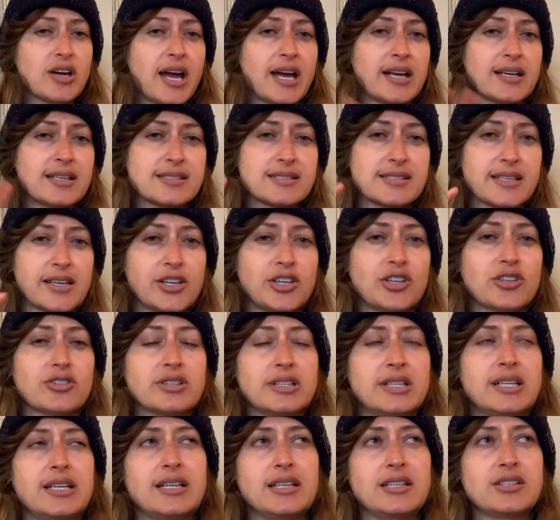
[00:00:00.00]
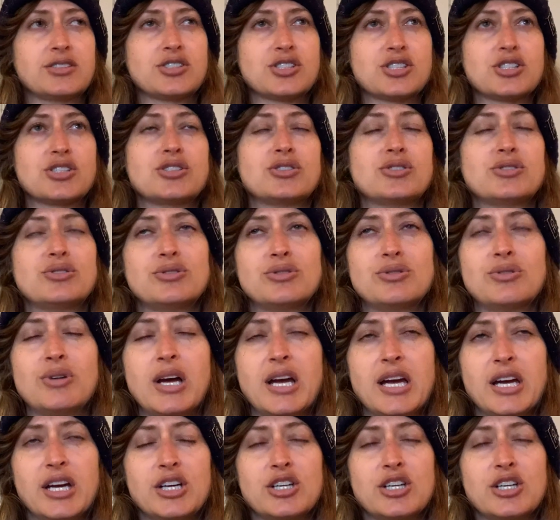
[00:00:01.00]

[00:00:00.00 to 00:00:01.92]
And it's like you're needing to